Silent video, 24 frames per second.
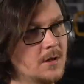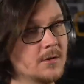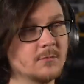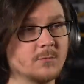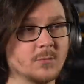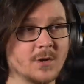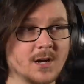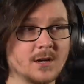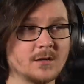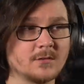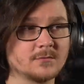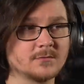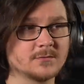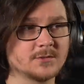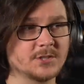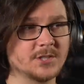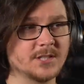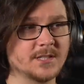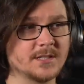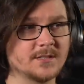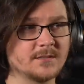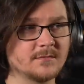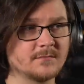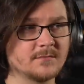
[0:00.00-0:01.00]
Oh, well,
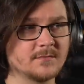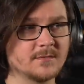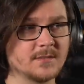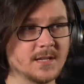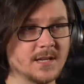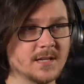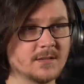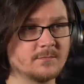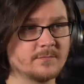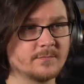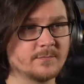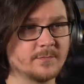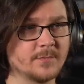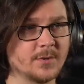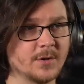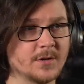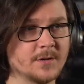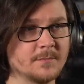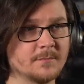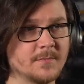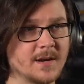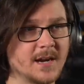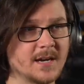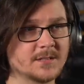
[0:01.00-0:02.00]
she did put
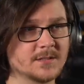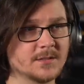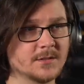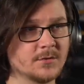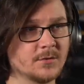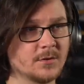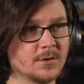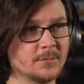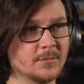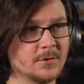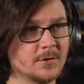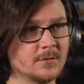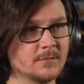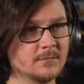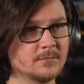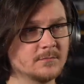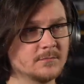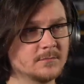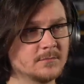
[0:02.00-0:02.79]
him back to normal.